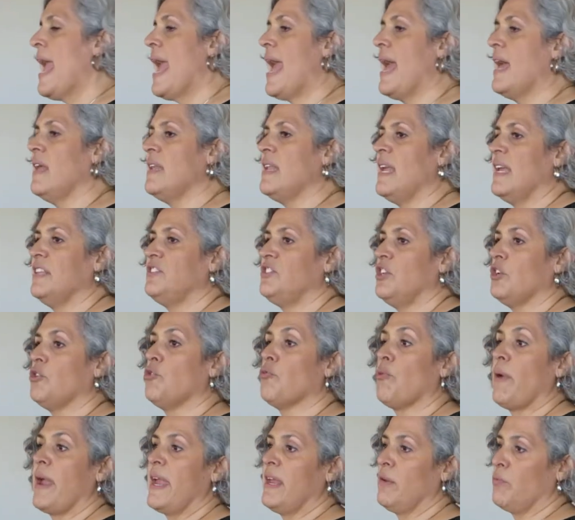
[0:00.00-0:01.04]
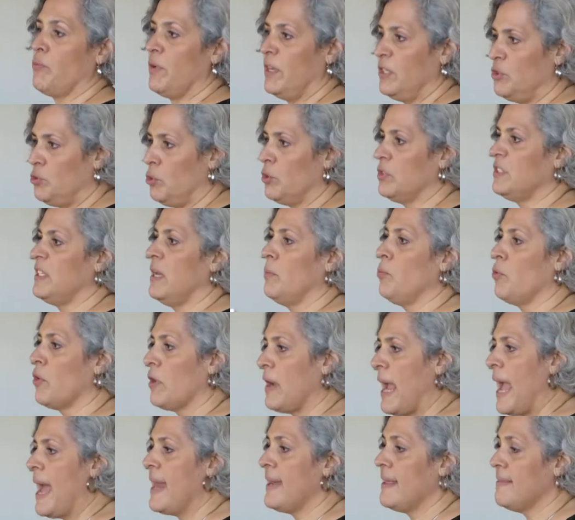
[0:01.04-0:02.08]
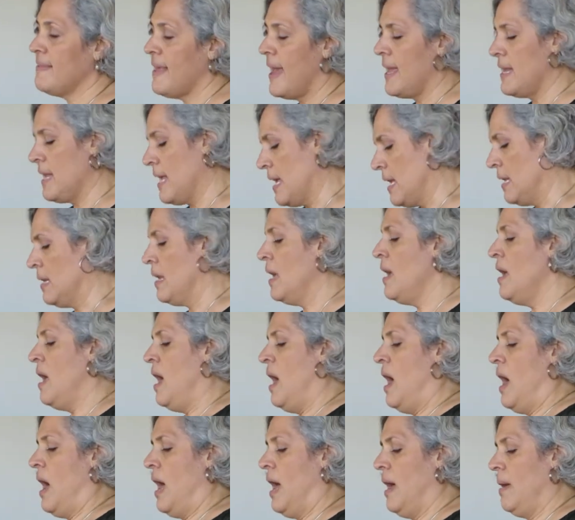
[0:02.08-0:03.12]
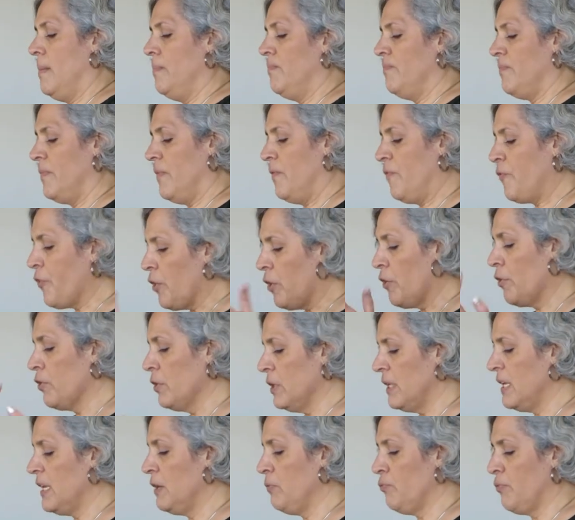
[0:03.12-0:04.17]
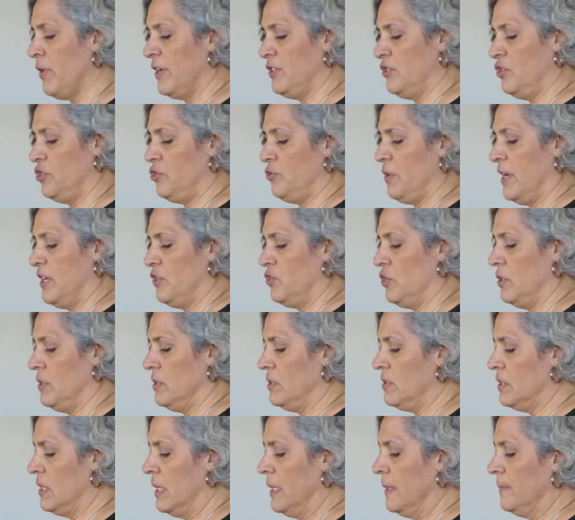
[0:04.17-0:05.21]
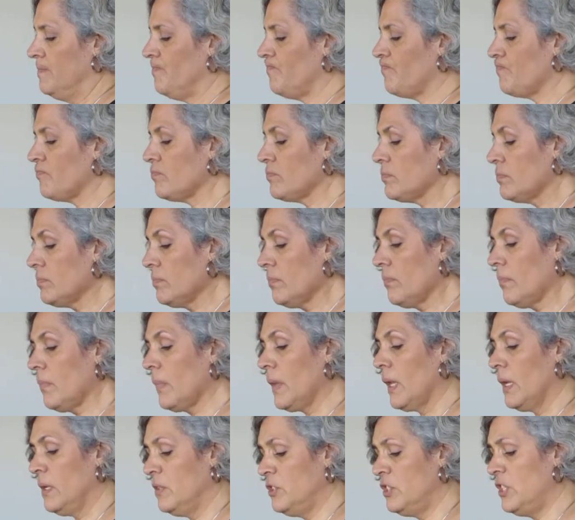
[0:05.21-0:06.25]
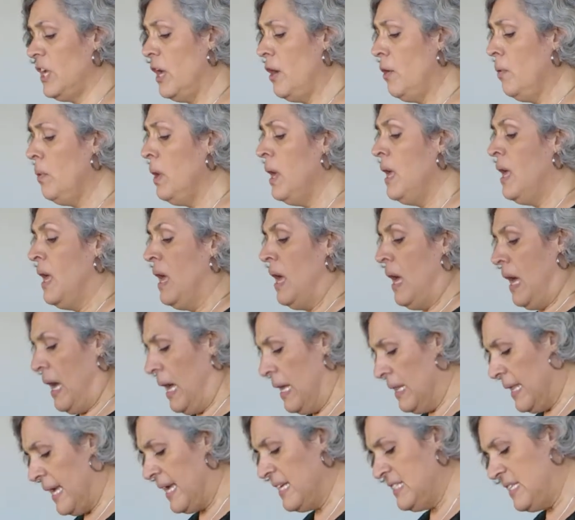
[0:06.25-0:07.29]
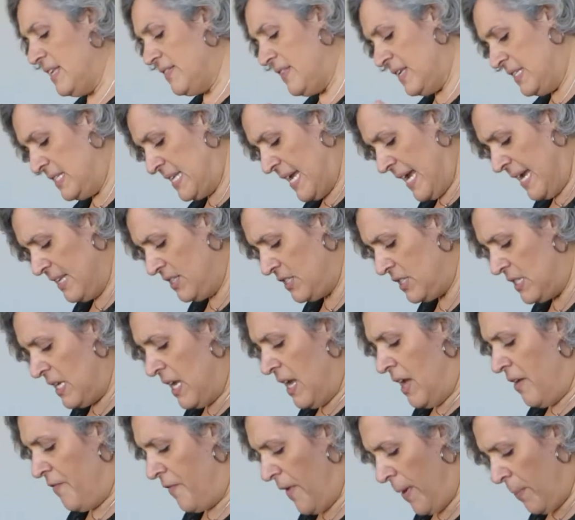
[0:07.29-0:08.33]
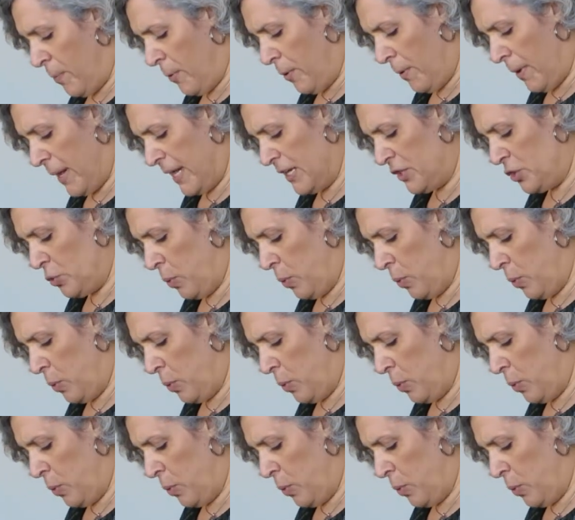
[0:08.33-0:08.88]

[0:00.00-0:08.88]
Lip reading: And it's a great resource, and we're adding that in for early registrations. So, like I said, the dates, February